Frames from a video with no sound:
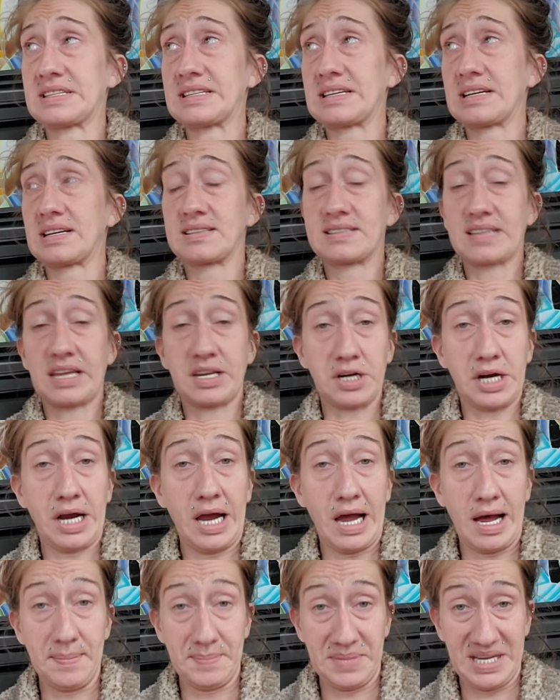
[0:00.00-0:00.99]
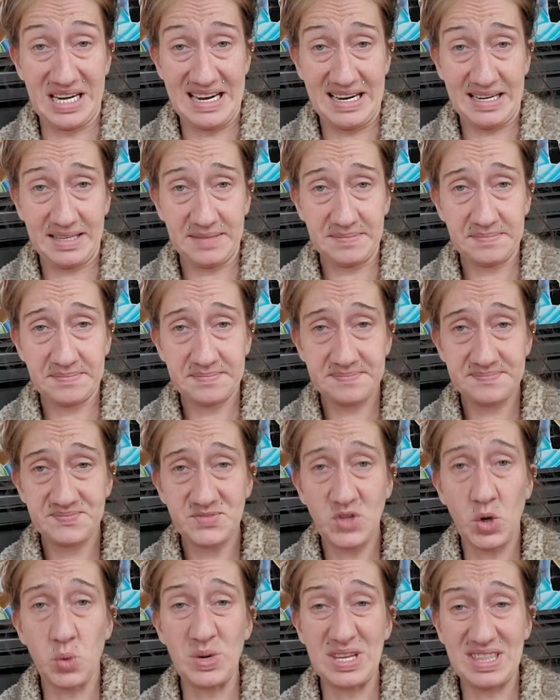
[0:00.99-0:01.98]
things that are happening
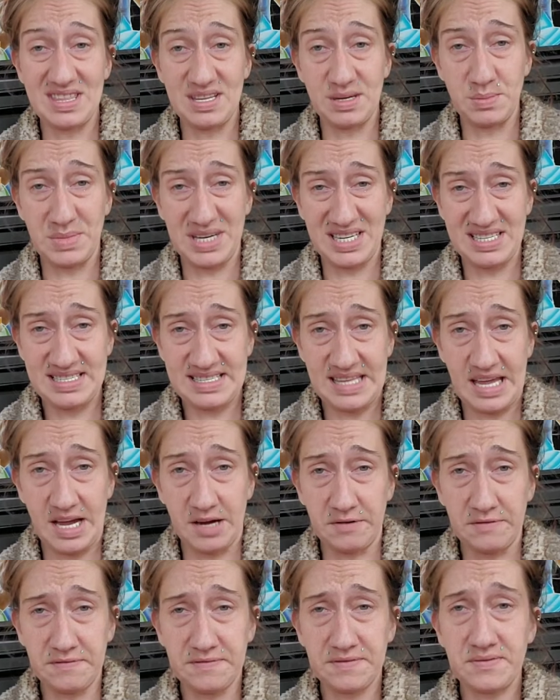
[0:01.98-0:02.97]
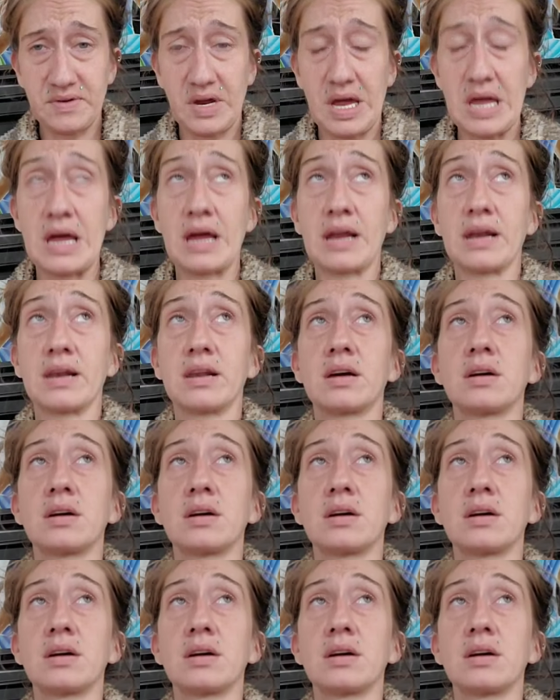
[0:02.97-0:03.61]
within myself. And